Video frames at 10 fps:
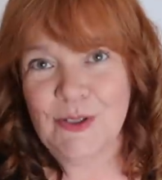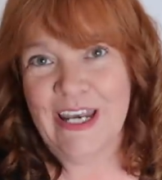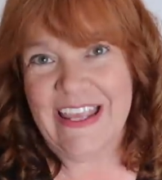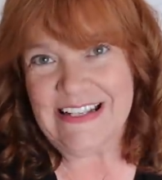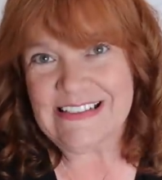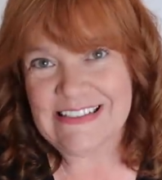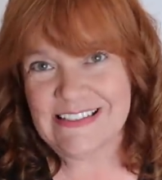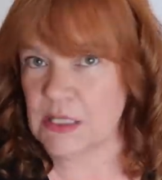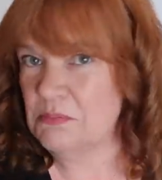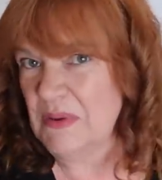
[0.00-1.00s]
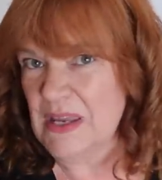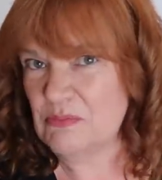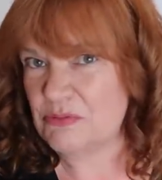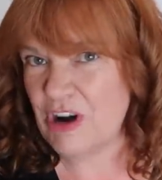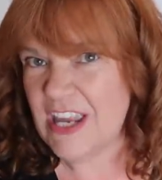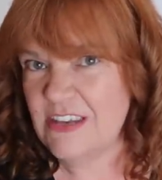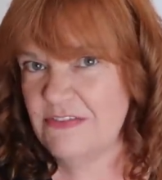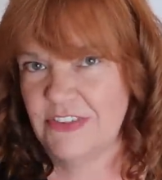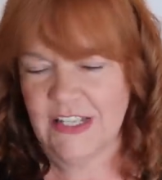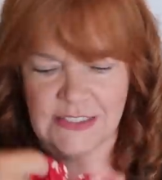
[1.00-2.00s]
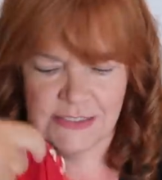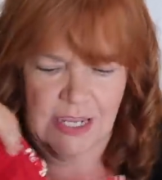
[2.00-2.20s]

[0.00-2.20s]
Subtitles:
not least, because I'm being brave these